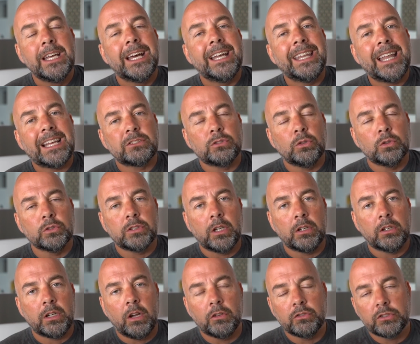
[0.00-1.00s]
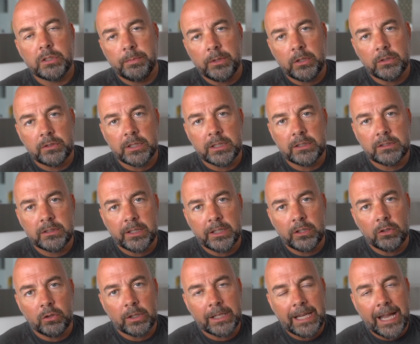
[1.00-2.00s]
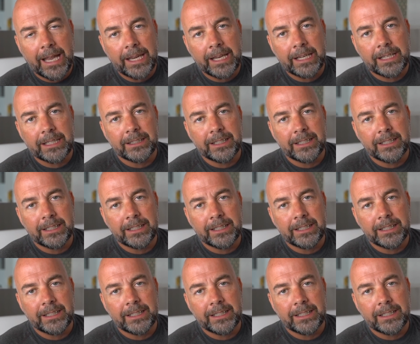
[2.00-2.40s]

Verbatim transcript: and that's also contributed to the organic